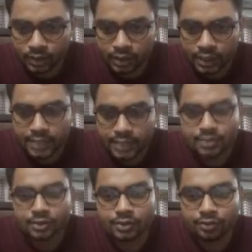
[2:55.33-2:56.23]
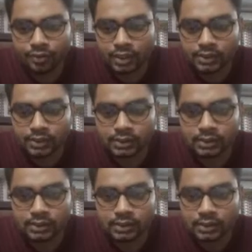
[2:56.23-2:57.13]
And so the first
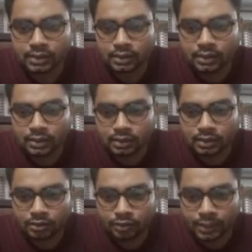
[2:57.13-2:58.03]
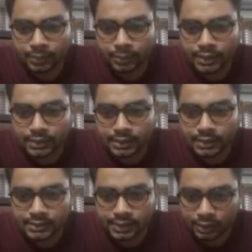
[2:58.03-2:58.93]
workpiece is
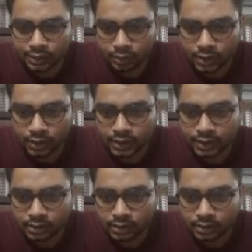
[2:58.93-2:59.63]
set over here,